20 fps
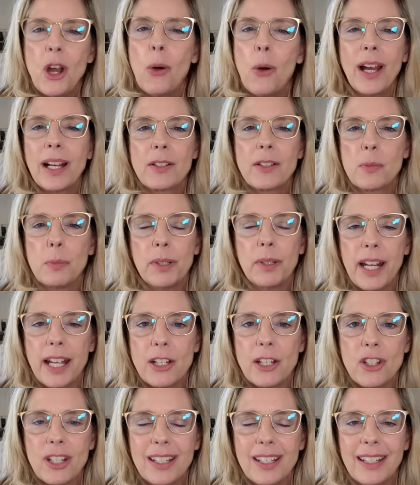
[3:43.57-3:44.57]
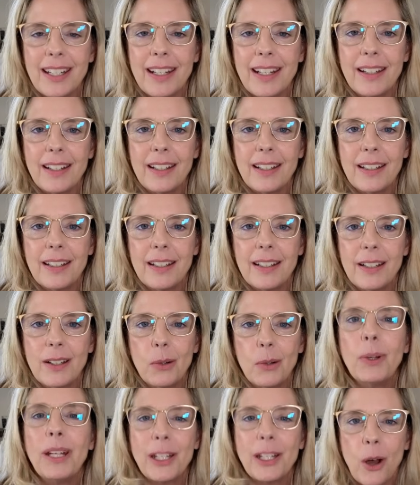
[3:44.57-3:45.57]
No explanation needed.
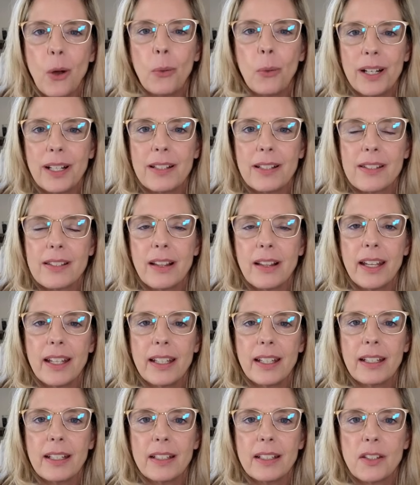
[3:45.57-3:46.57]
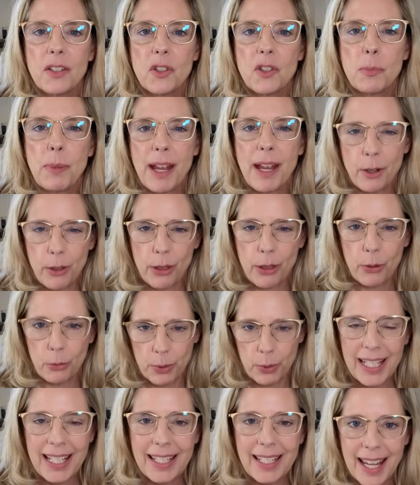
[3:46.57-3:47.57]
We know what it's like to spend
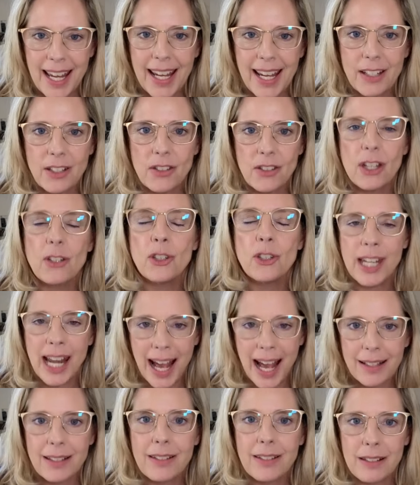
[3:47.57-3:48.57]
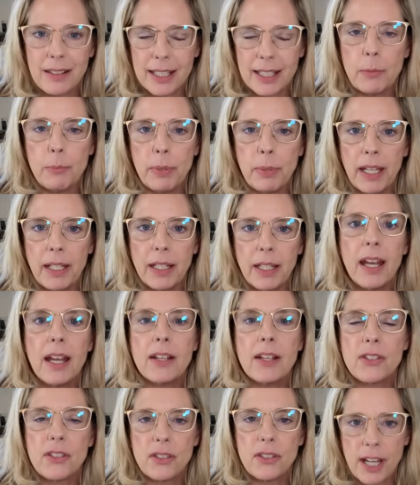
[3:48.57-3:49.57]
3 days not sleeping,
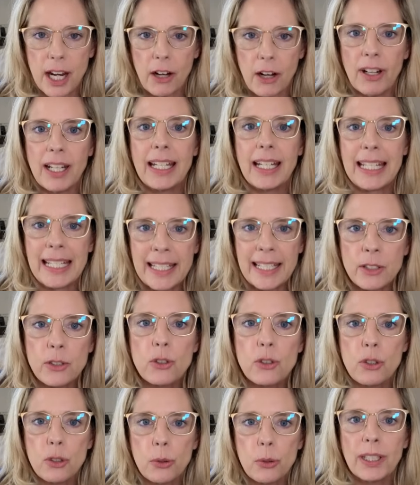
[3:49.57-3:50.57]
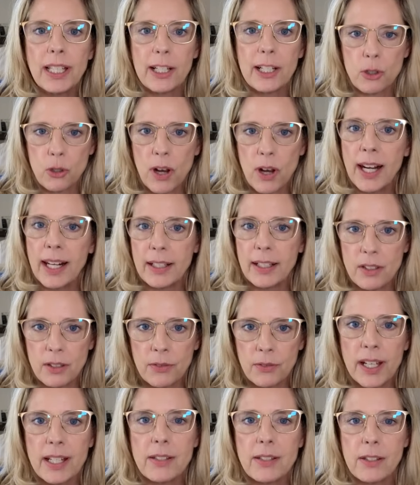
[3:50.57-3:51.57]
staring into electronic
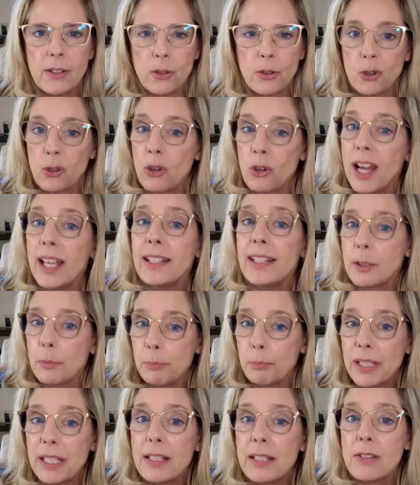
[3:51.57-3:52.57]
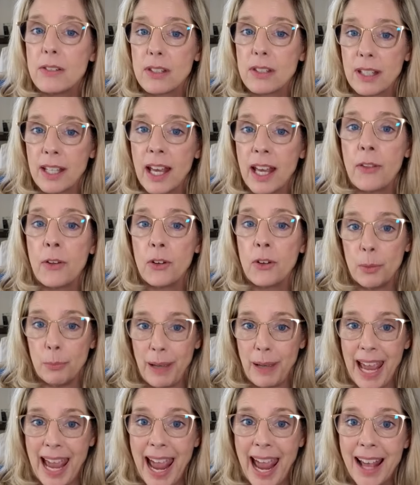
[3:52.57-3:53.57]
devices, trying to piece together
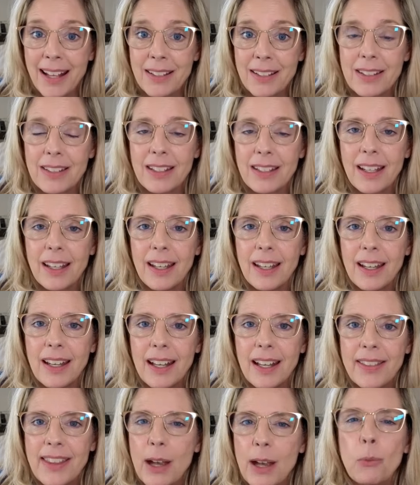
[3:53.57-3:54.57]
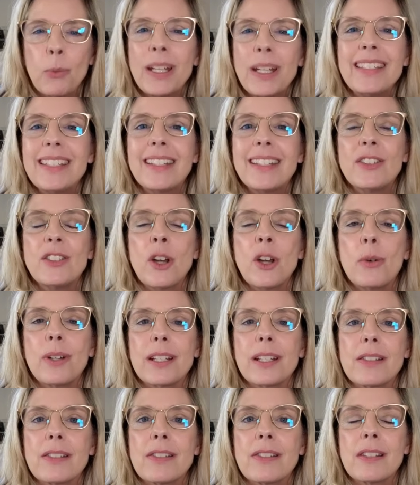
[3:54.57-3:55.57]
a past that we didn't know
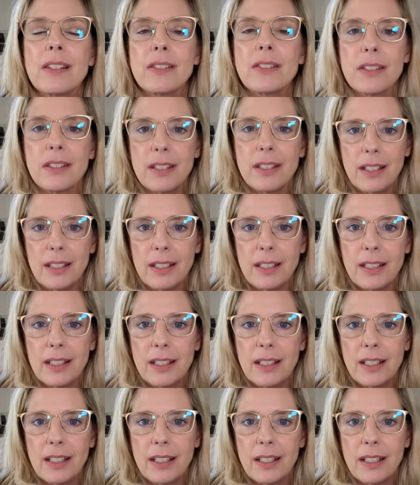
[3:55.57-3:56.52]
existed.